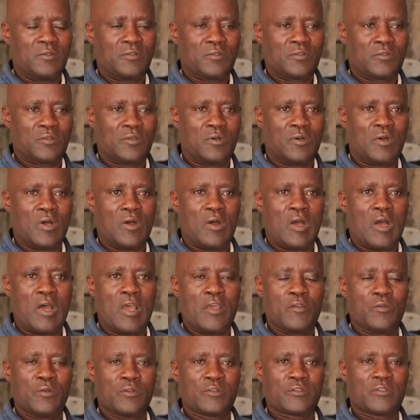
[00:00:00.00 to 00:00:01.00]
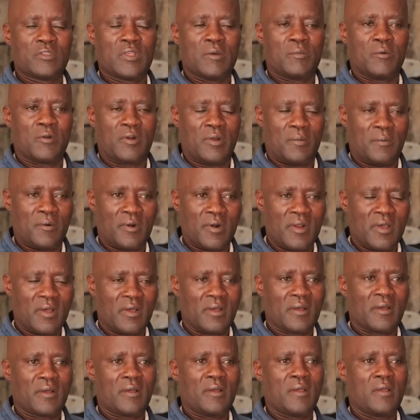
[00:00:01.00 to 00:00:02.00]
So I used the border.
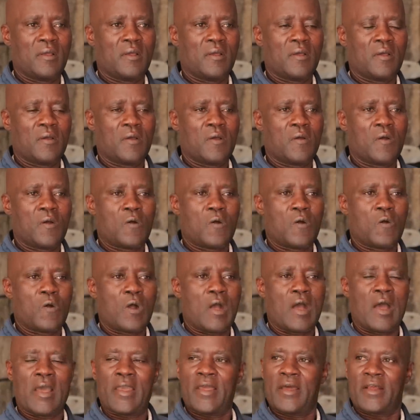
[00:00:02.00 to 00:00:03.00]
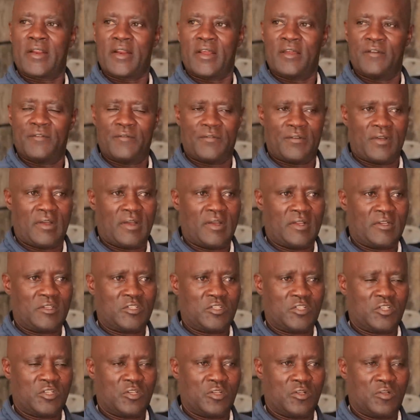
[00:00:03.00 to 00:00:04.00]
I arrived
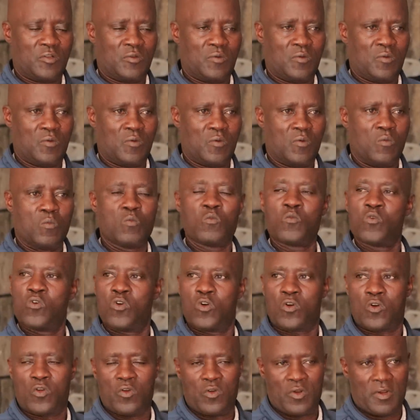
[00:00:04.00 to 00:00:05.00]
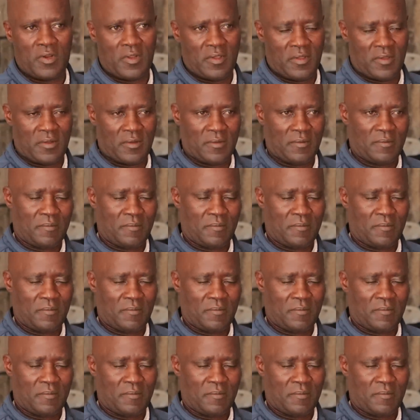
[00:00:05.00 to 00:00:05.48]
at Muhoroni.